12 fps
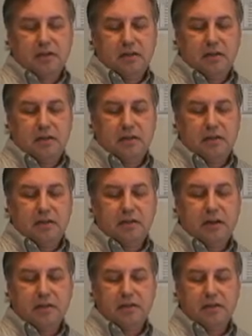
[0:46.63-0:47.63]
The
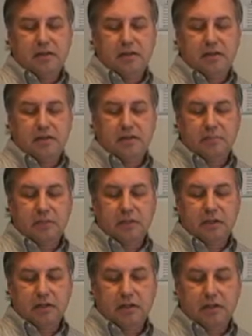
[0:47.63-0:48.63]
idea
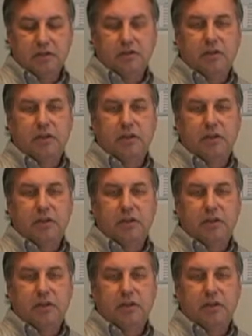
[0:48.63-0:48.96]
being that you